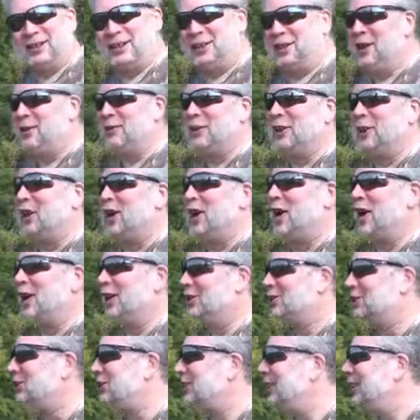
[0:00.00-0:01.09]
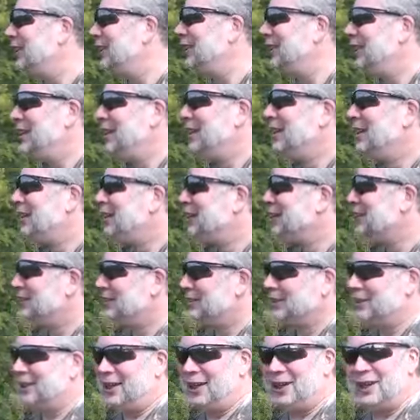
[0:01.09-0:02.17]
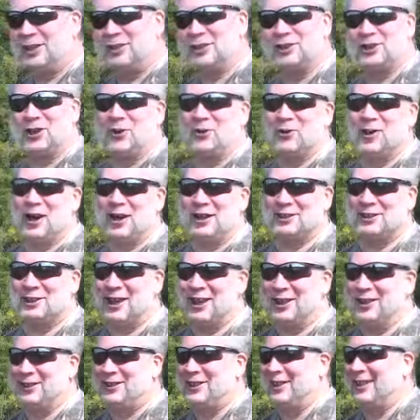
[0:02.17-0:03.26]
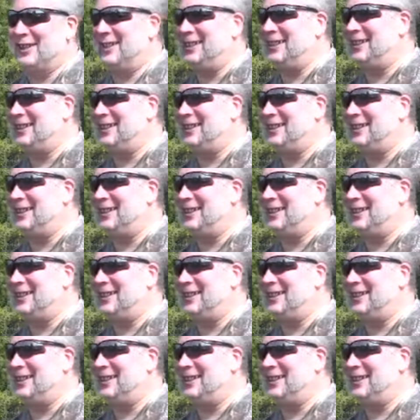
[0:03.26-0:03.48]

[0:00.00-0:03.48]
living large. It is so nice out.